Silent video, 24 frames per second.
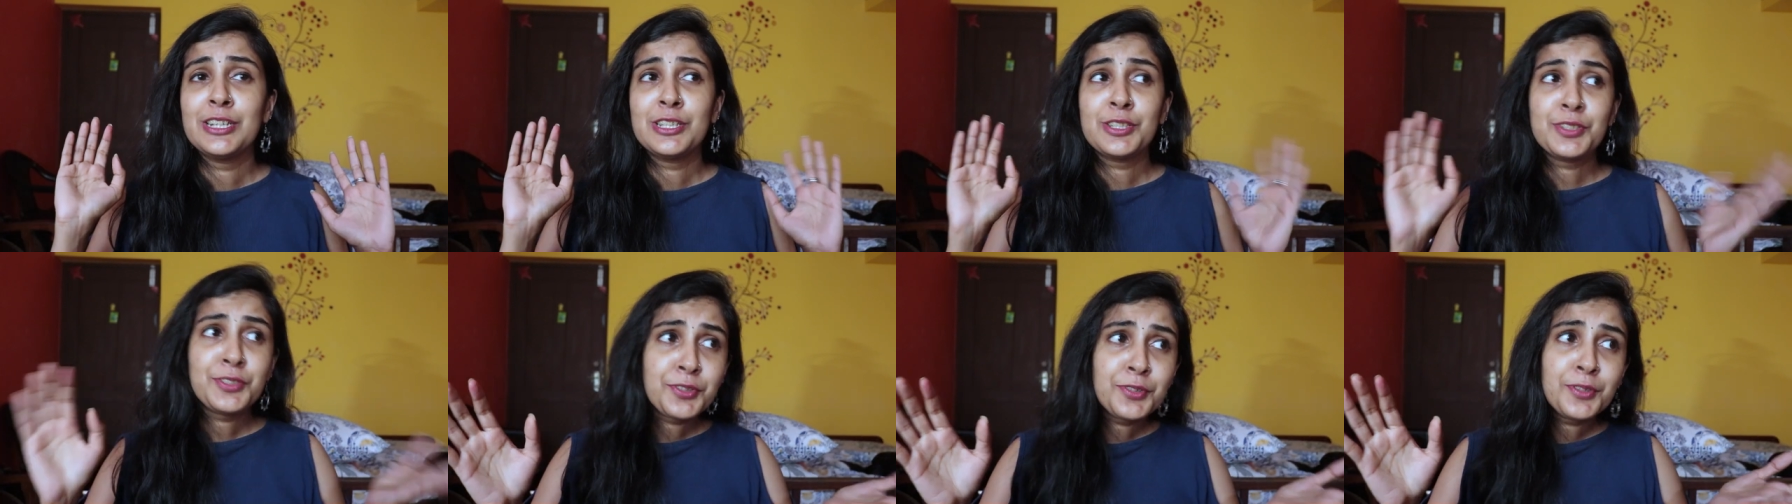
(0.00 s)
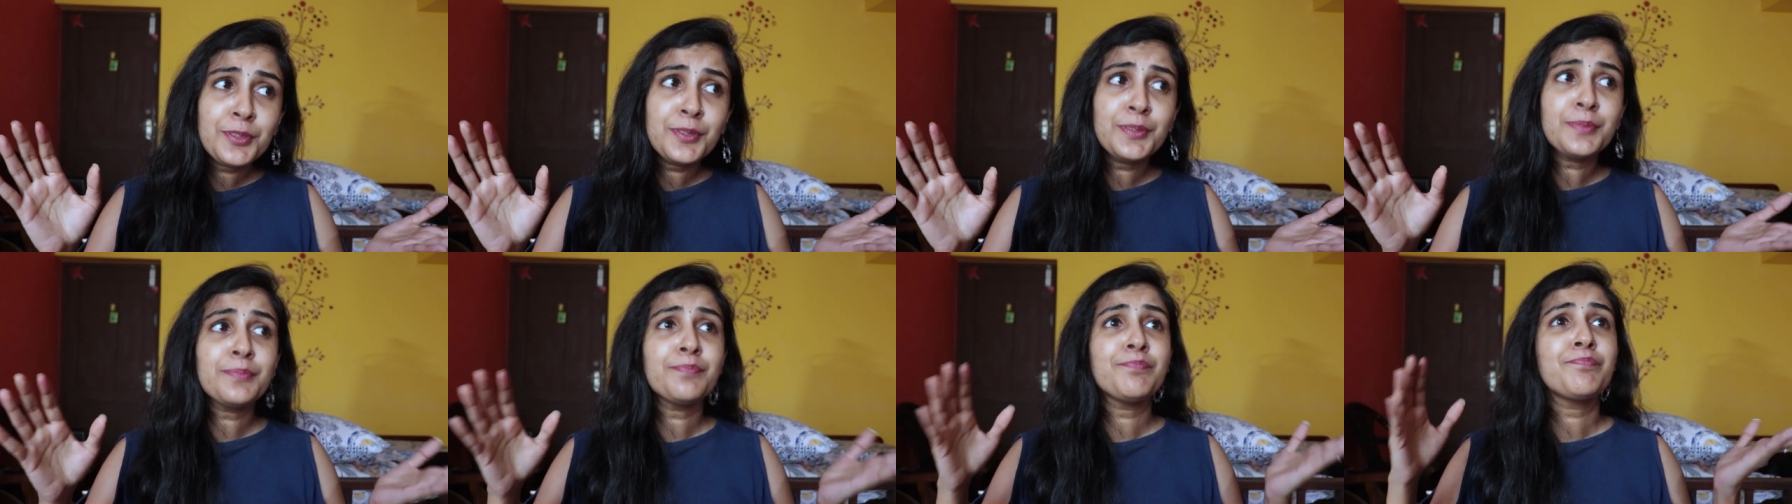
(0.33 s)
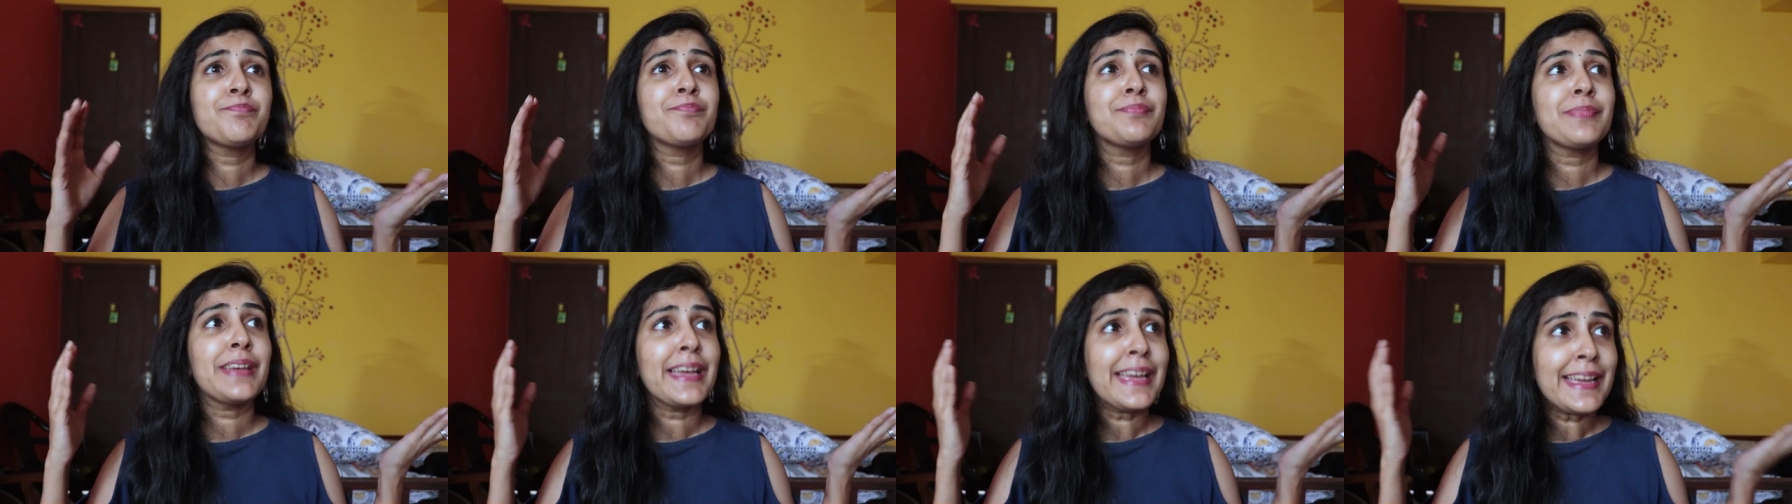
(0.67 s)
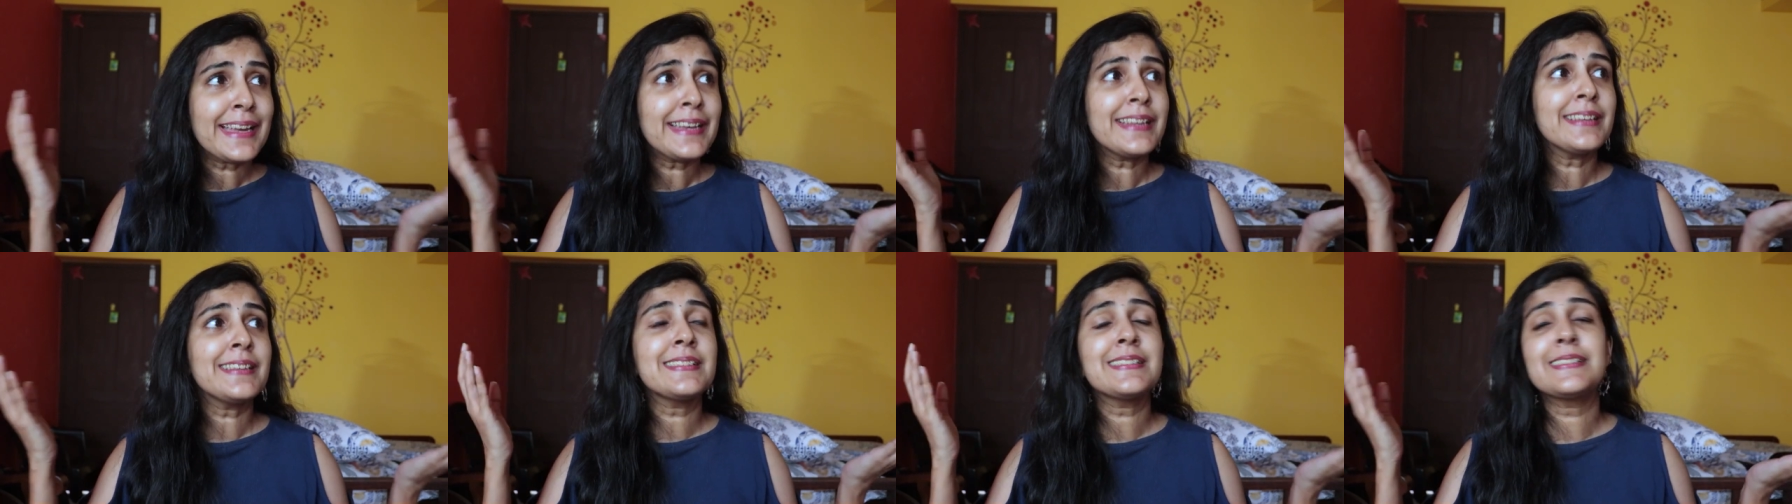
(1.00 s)
so
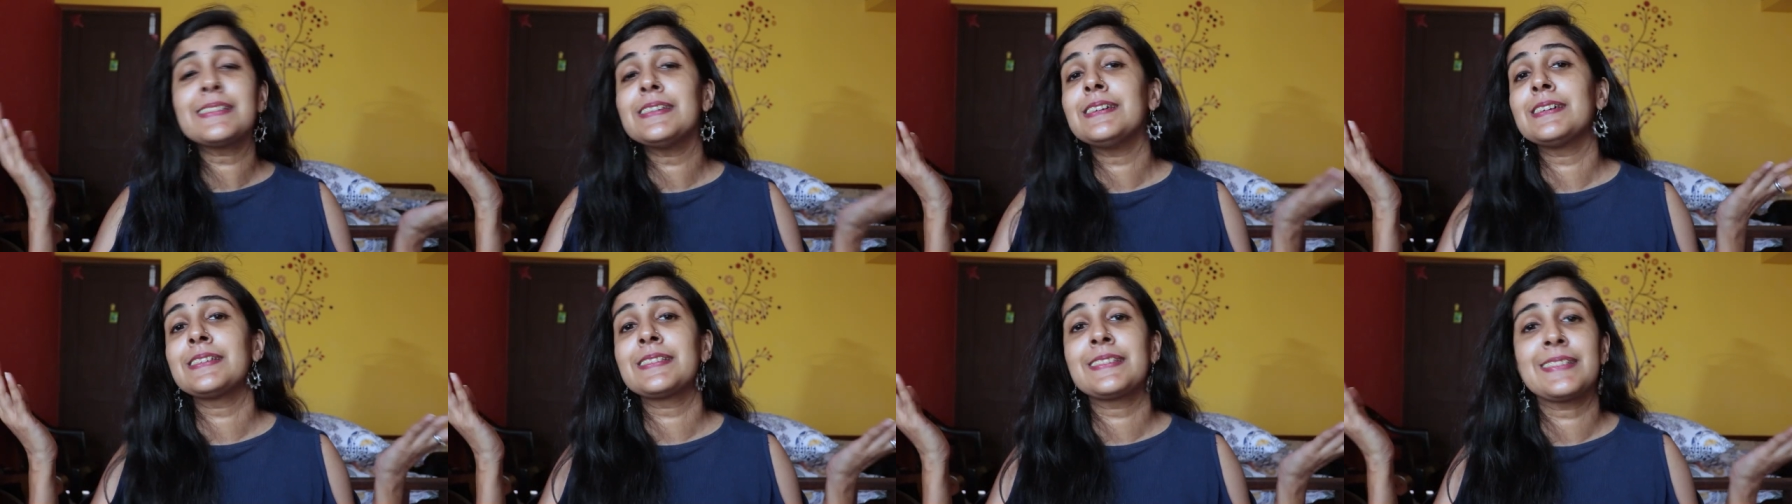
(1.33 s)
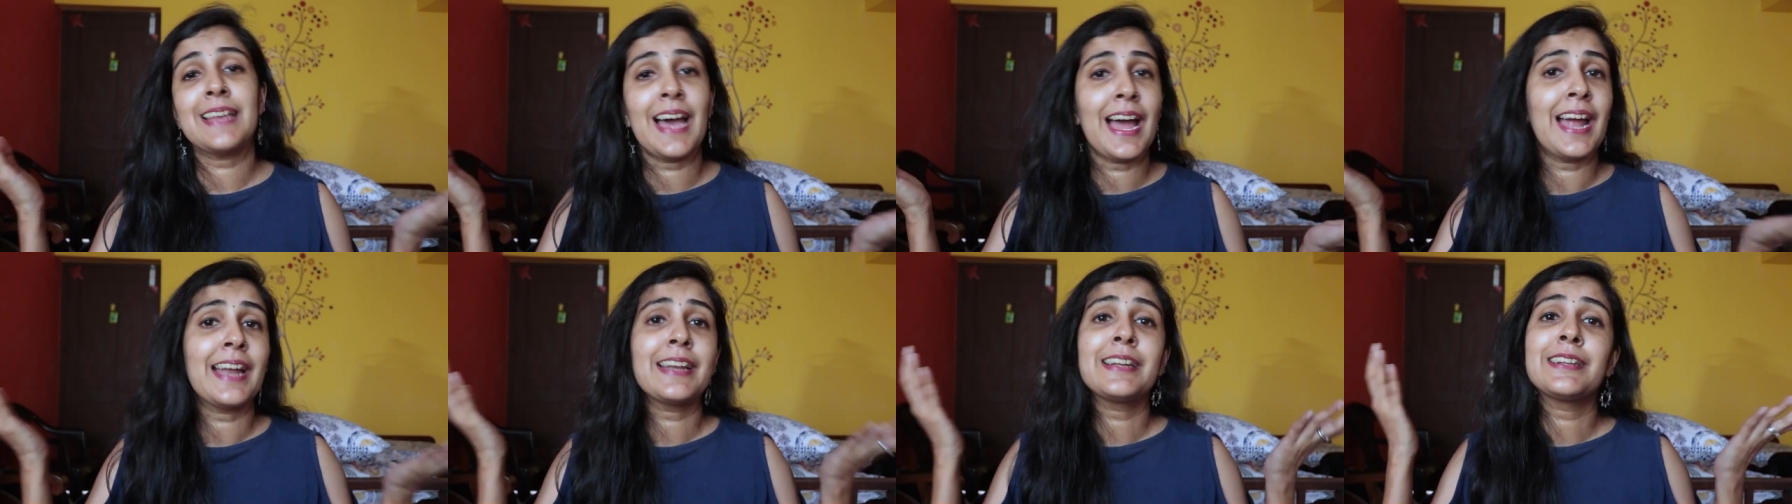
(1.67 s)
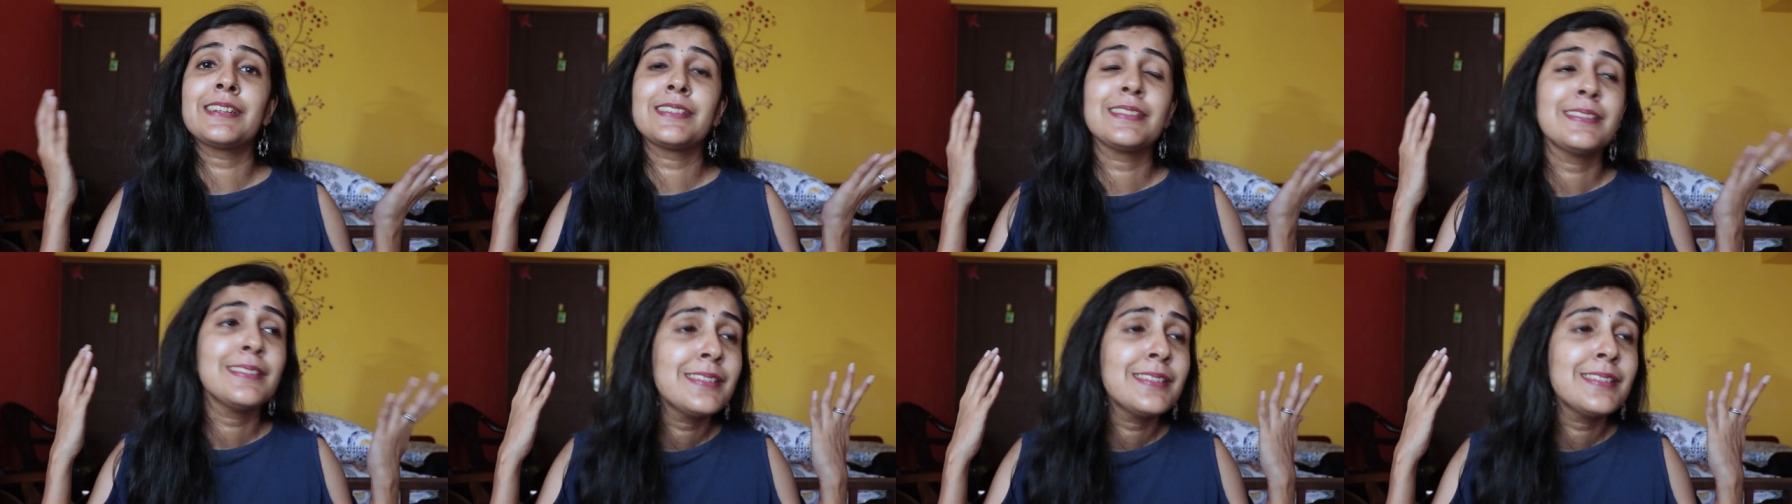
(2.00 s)
it is a sad